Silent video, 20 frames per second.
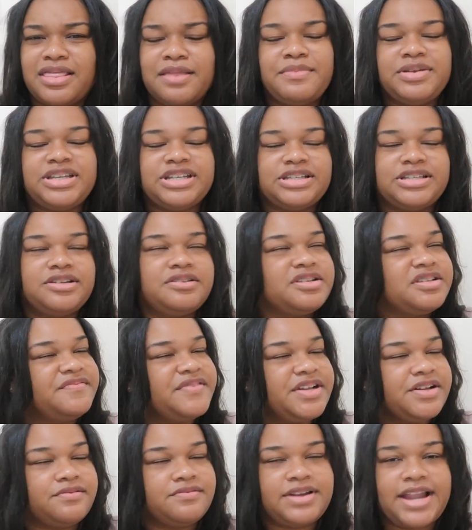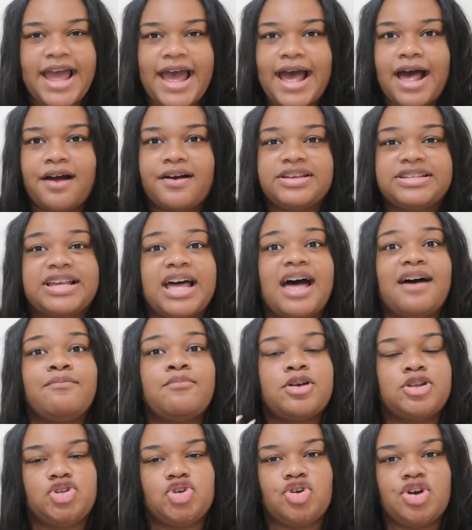let me just do this video now because I have
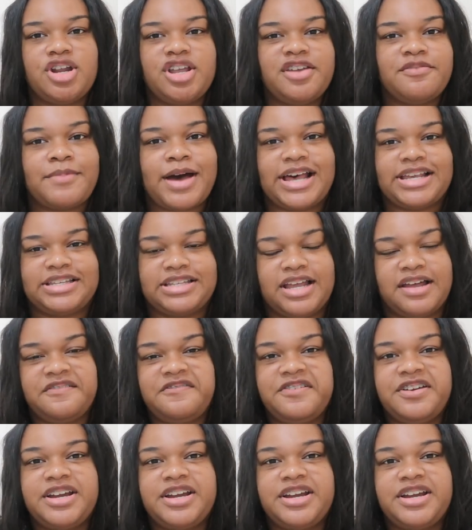majority of my stuff